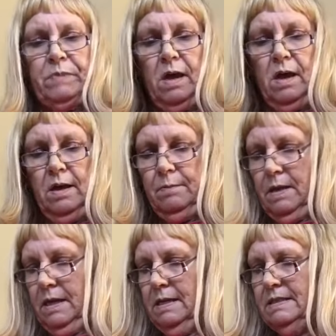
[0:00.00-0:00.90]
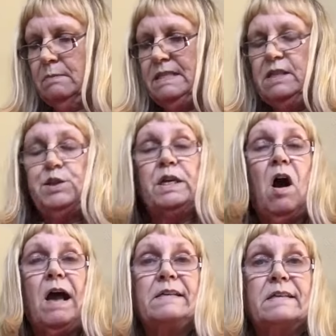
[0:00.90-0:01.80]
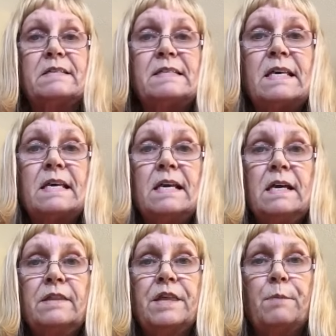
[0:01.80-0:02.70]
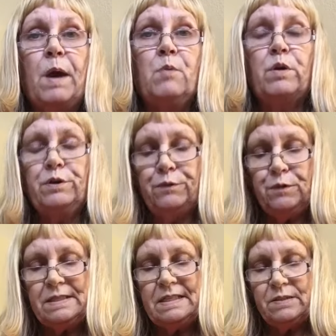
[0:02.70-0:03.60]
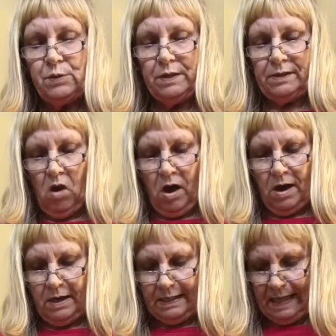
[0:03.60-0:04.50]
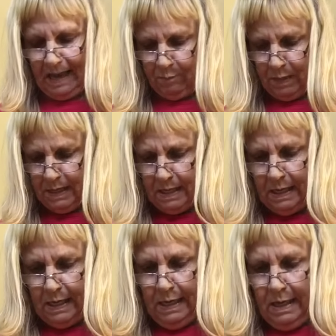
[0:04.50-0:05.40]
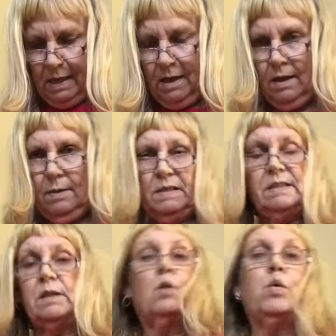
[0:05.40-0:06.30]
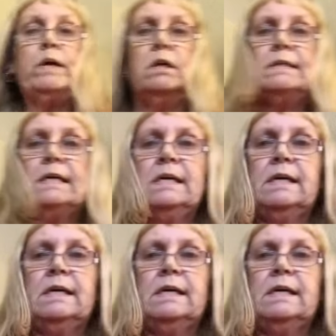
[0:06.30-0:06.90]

some stitchy kindness that my wonderful sister-in-law gave me. It's a quilt